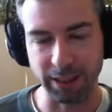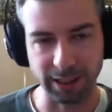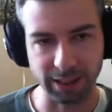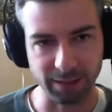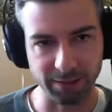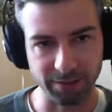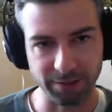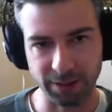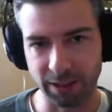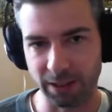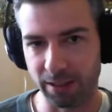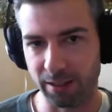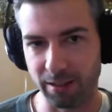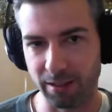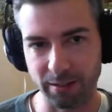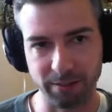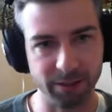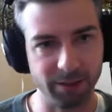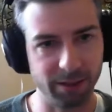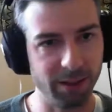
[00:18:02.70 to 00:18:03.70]
getting
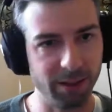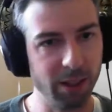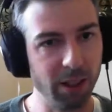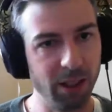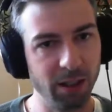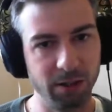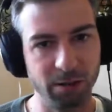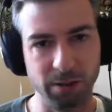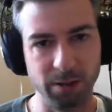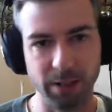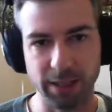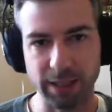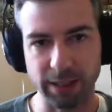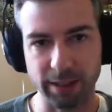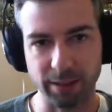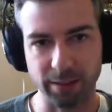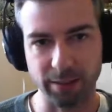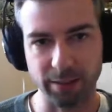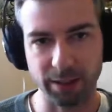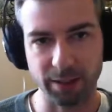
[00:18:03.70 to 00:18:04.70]
involved,
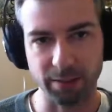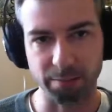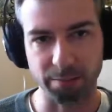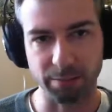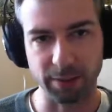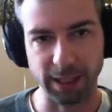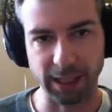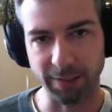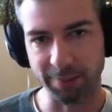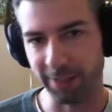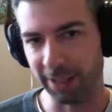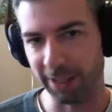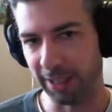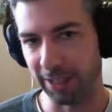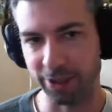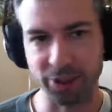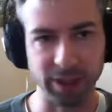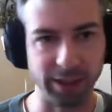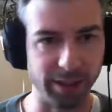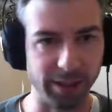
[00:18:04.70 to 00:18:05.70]
without blaming
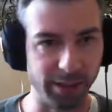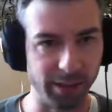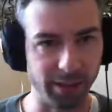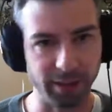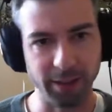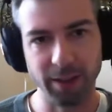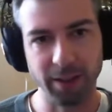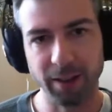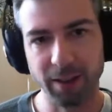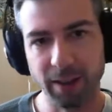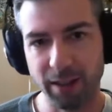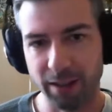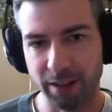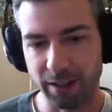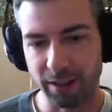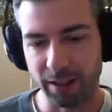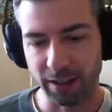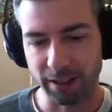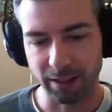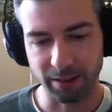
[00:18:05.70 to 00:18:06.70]
each other,
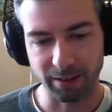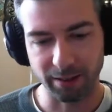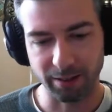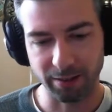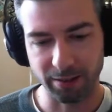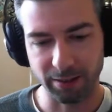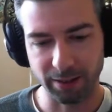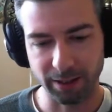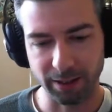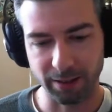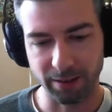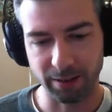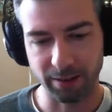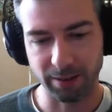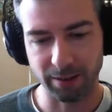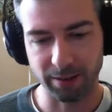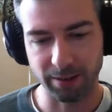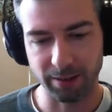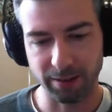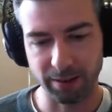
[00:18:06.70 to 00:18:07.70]

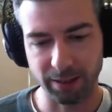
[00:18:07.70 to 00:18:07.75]
without